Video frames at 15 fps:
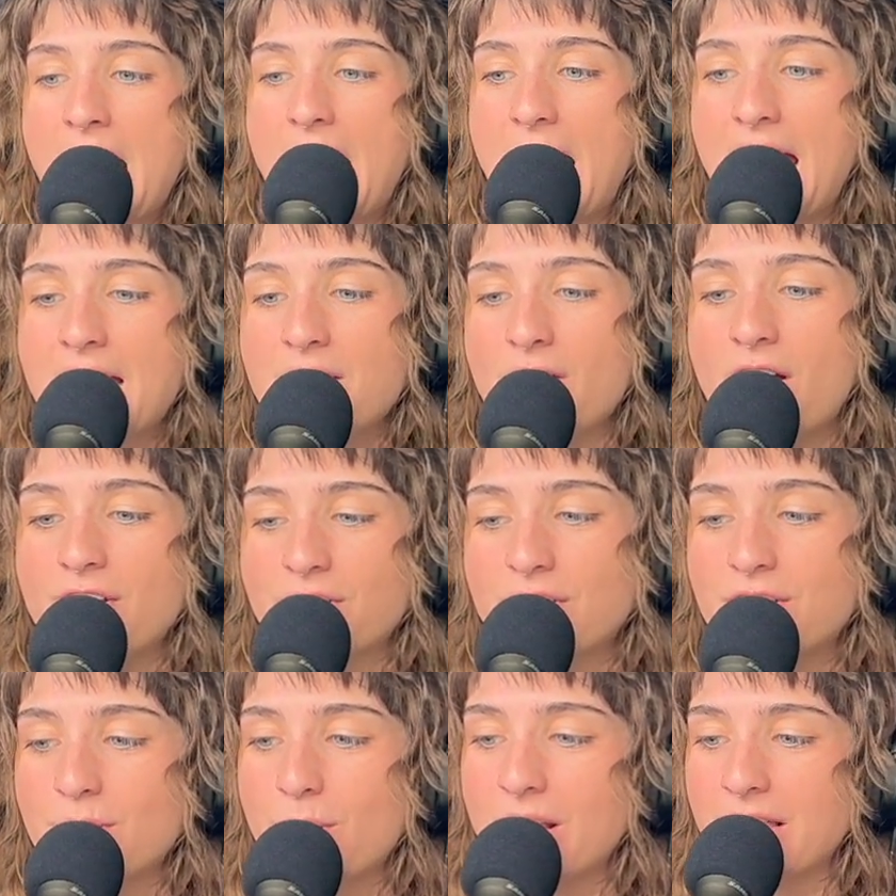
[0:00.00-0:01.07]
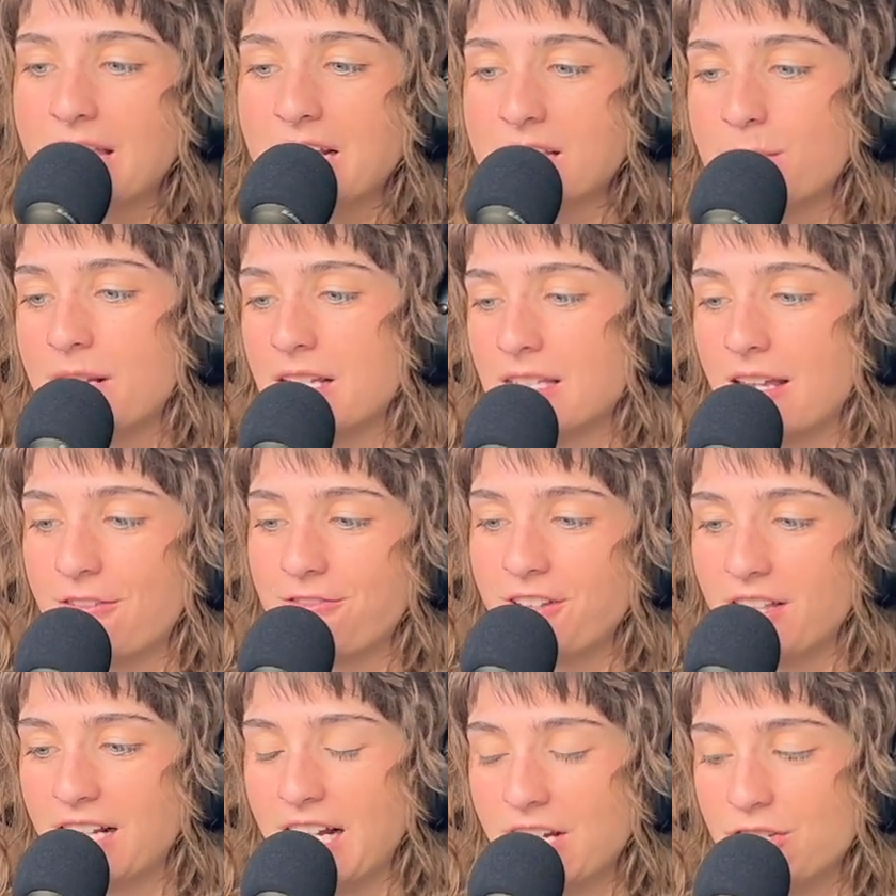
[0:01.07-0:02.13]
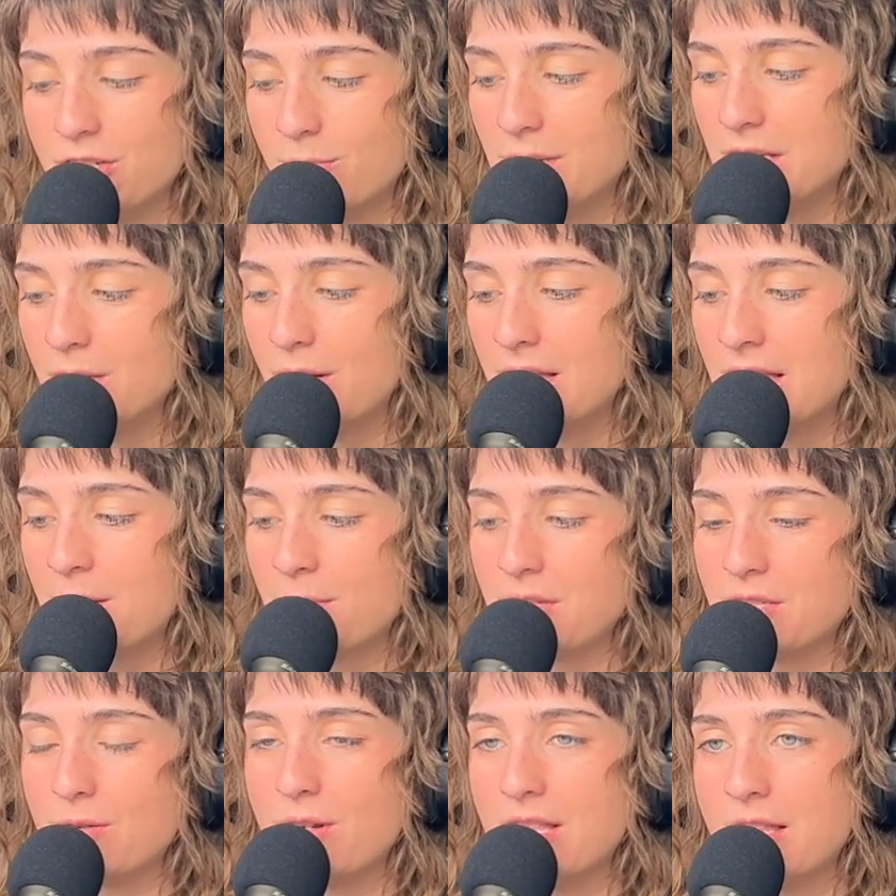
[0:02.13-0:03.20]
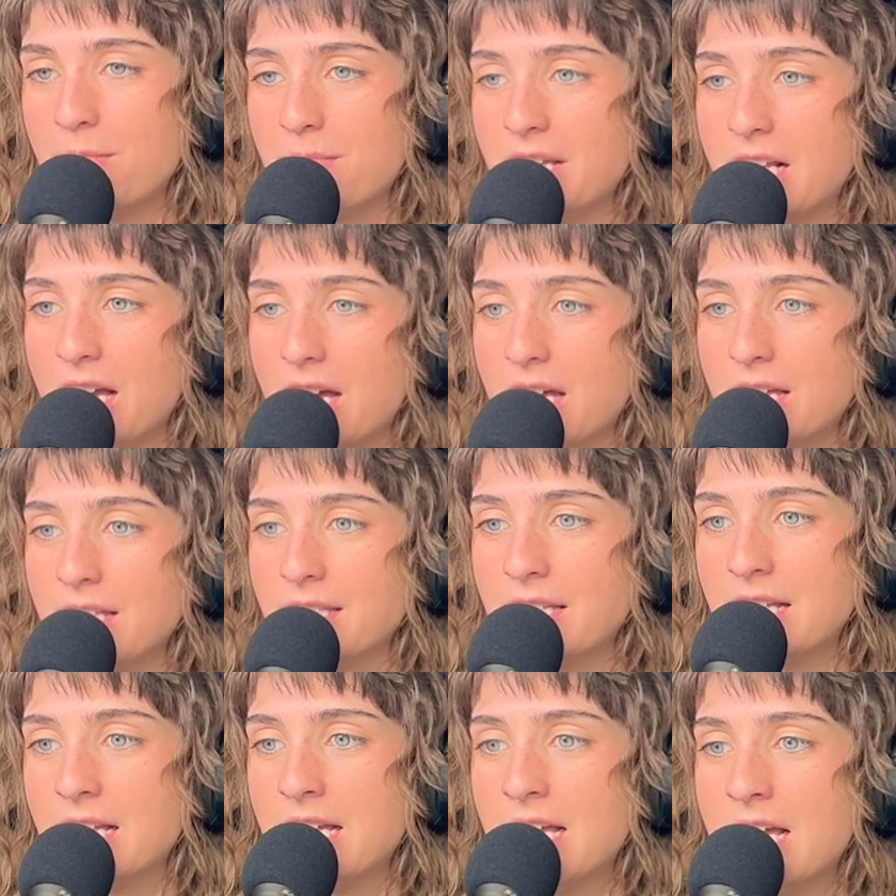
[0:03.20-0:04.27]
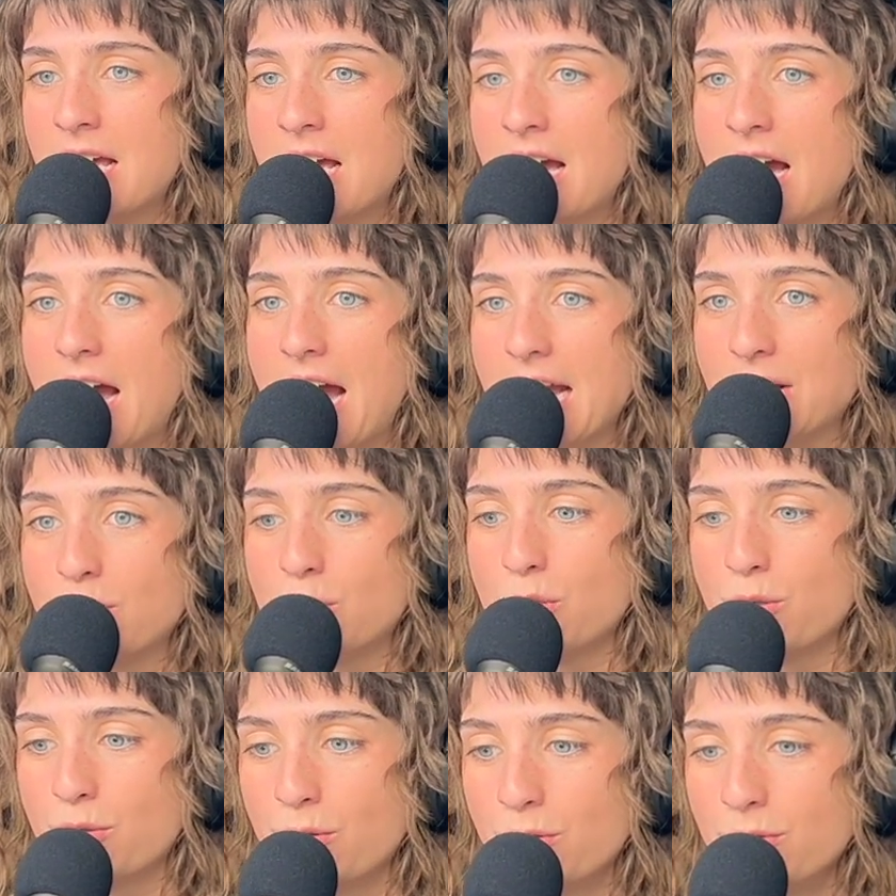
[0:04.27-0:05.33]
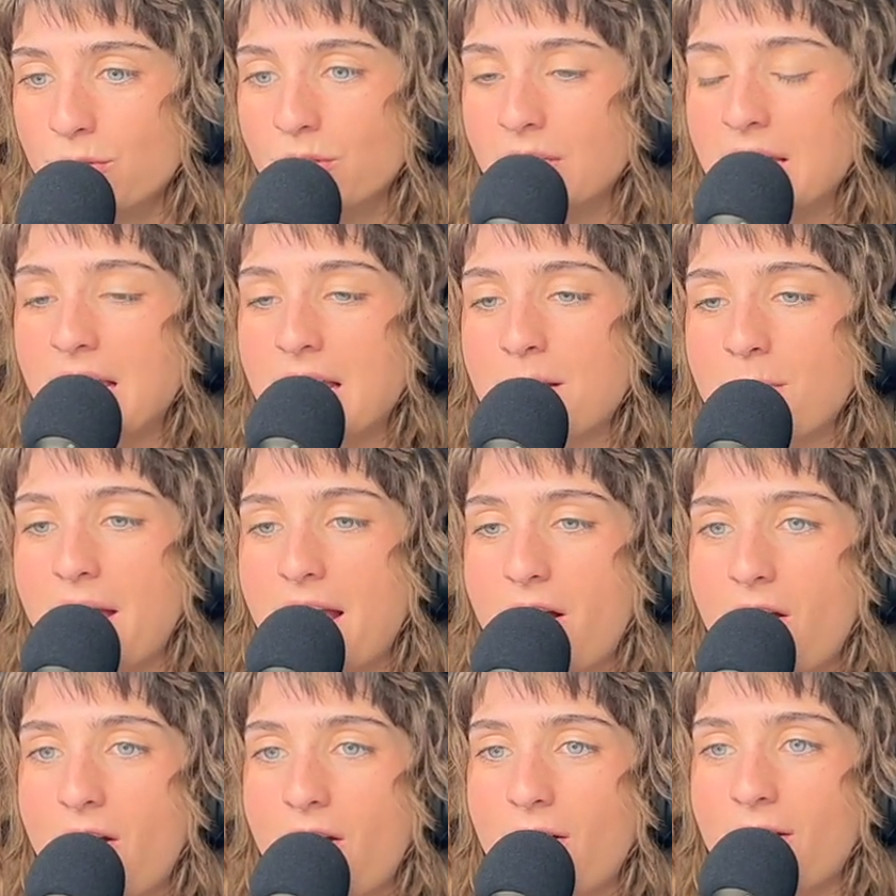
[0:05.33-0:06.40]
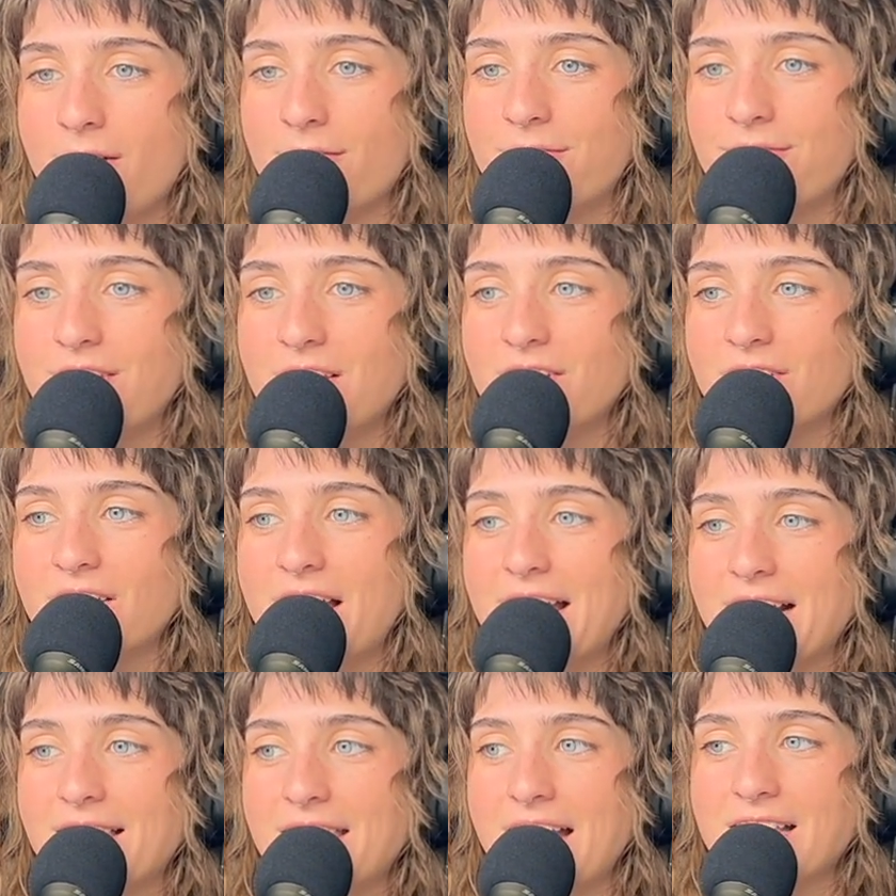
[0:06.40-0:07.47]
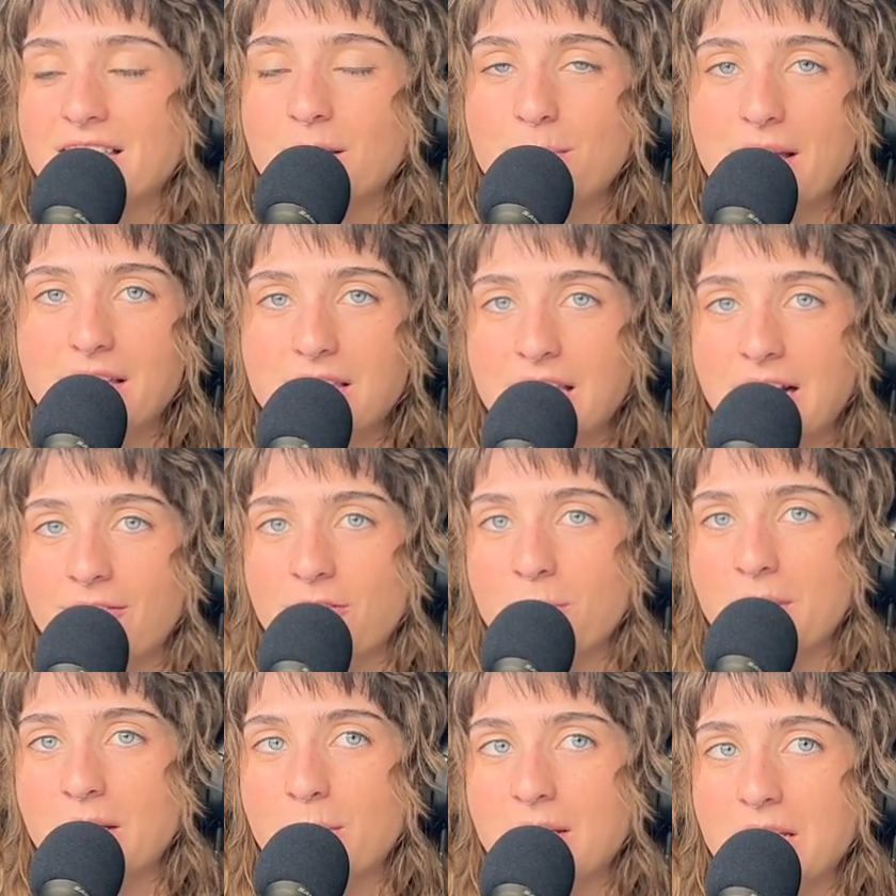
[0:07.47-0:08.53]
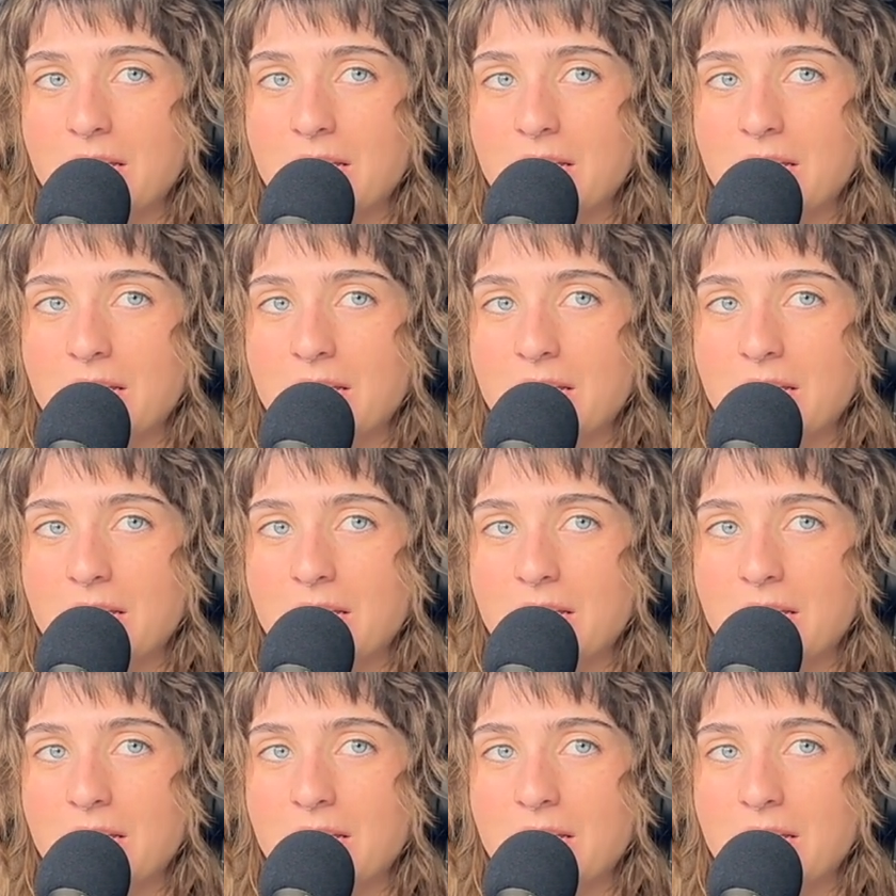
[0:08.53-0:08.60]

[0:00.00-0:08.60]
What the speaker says: and not just doing things because I feel like I should be doing them, but doing them because I truly in my heart feel like that's the best thing for me to be